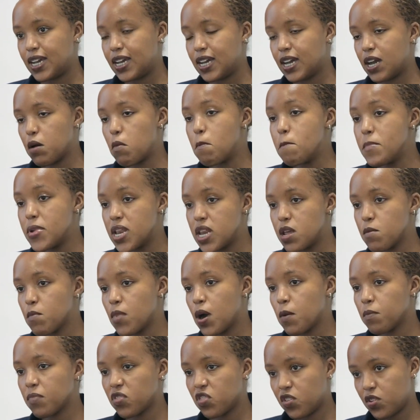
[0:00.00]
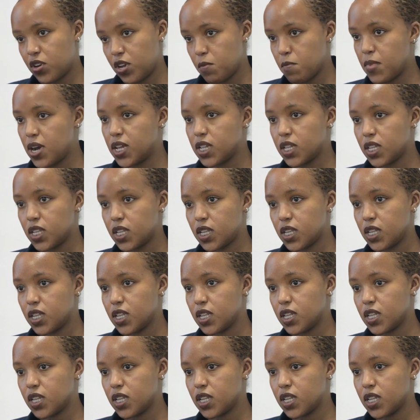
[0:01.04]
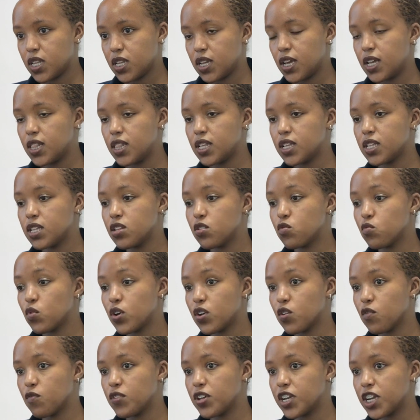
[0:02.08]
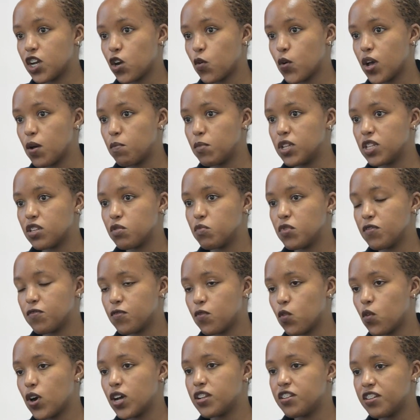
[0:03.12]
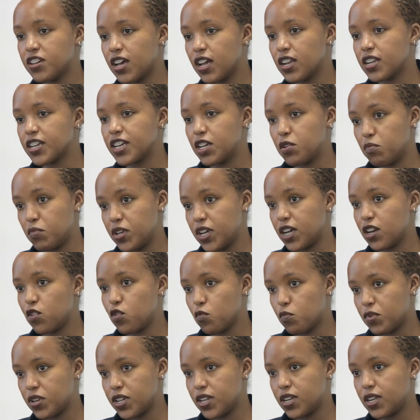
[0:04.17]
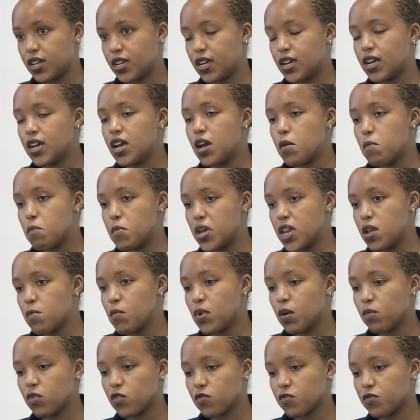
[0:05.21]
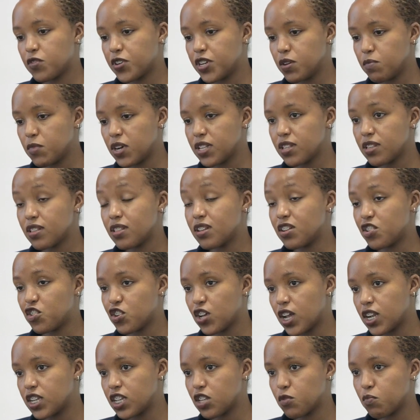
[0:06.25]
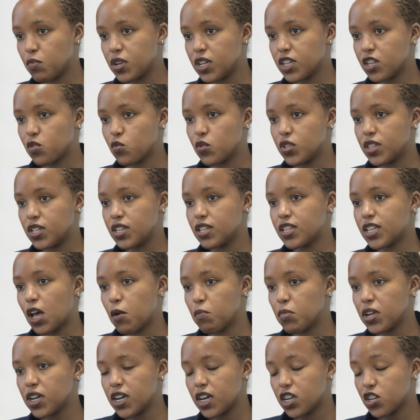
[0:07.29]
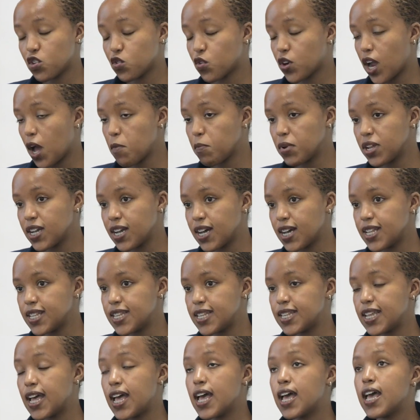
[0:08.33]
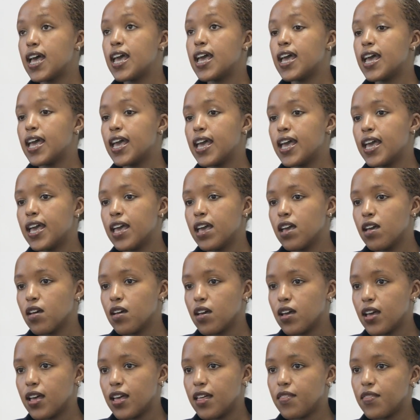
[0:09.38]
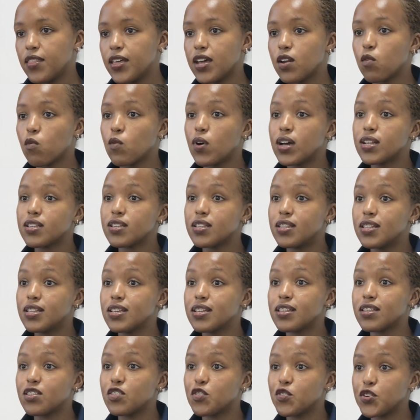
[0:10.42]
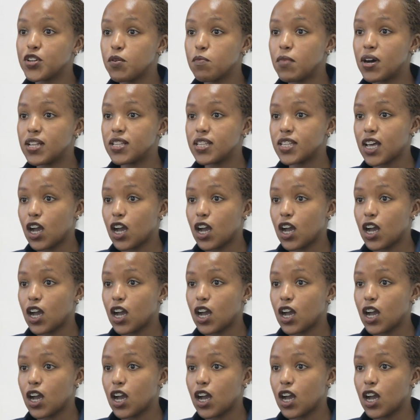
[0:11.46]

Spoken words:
minimum 3 months. And this is one of the requirements before a child can be adopted. Minimum of 3 months, the child is placed with this applicant or applicants. And then once these 3 months are